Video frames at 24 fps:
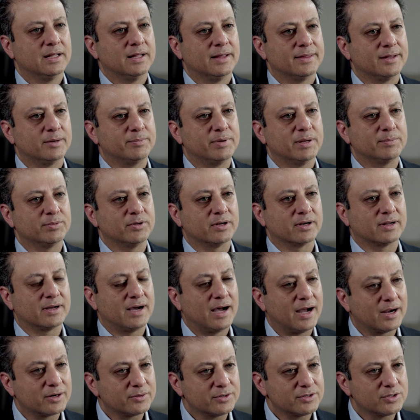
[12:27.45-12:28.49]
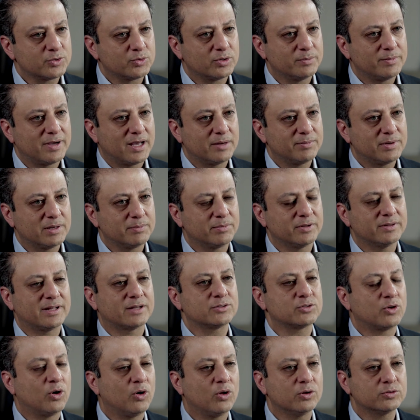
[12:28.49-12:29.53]
There are people in Congress who are bad people.
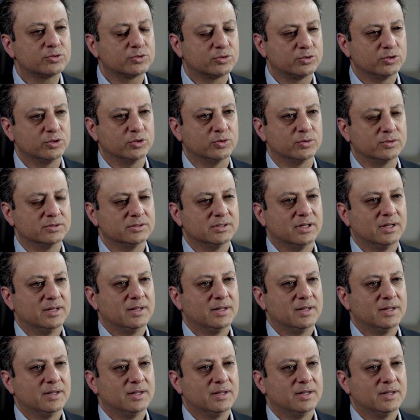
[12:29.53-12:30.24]
That's all true.